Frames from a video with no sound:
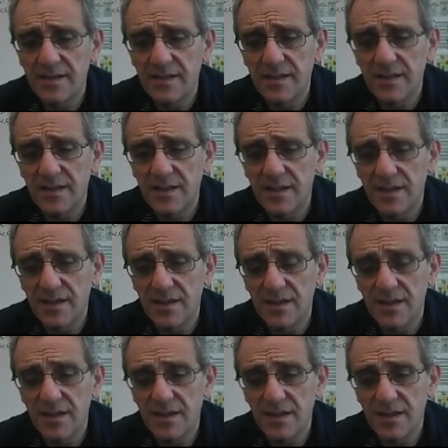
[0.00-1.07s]

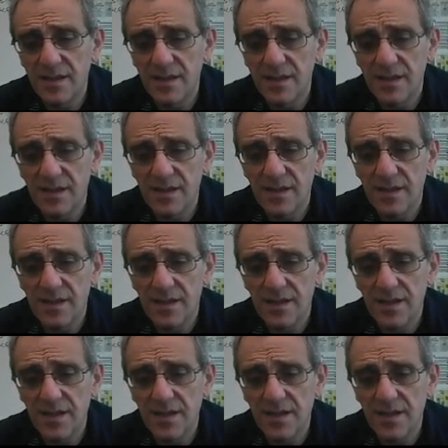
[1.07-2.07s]
[no speech]